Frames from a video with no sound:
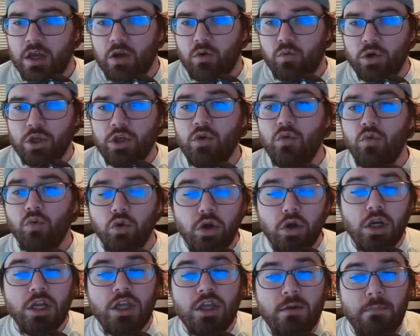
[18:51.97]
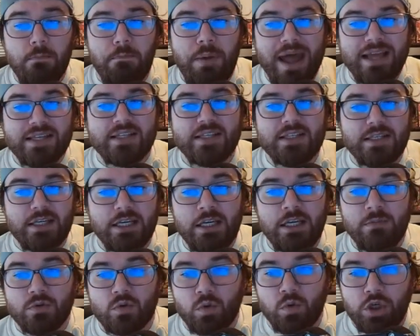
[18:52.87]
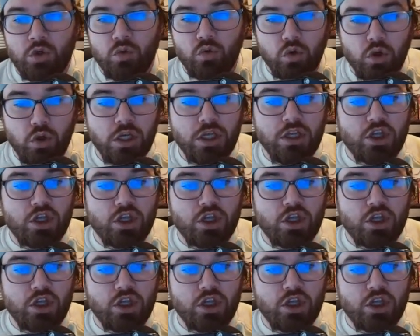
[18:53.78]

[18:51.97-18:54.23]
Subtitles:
When you look at the best teams, when you look